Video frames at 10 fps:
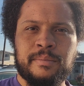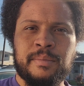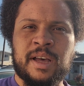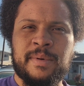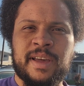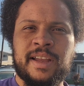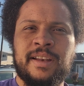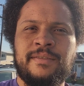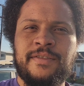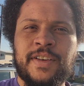my bad,
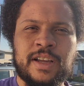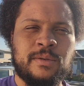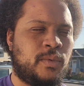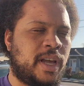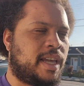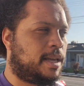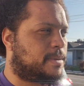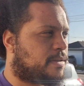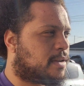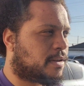fucking wind
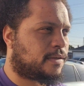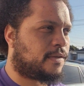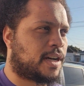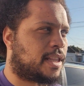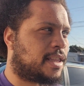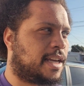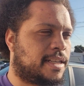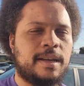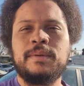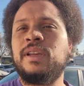keeps fucking
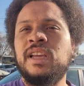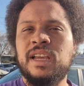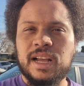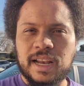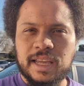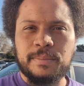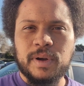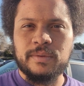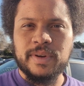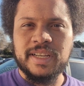things up. Gotta keep
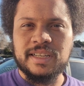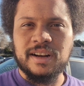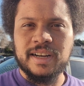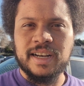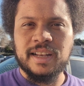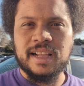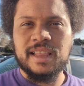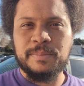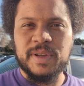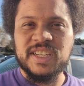on restarting the
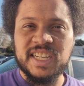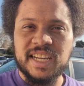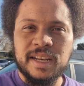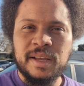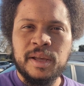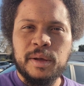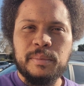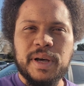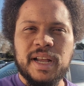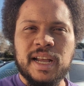clip and shit.
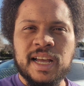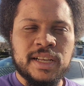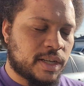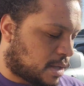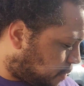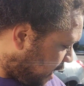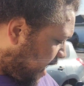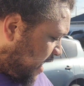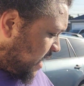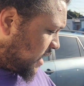But uh, so the
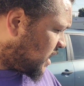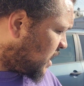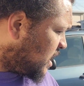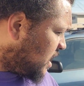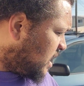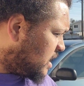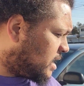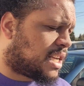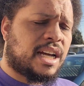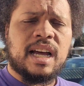plan is, is
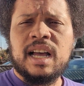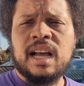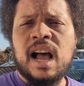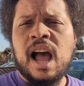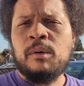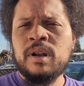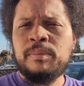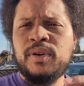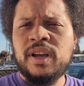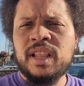to, uh, I wanna
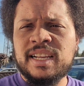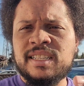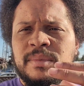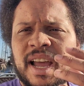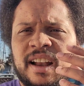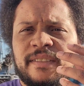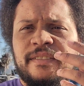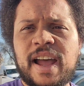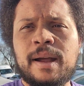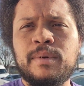put like some kind of
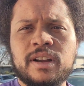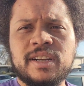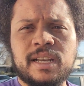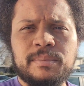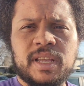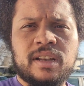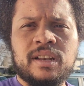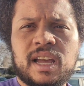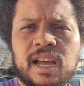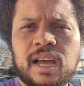fabric or
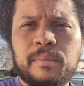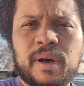something uh,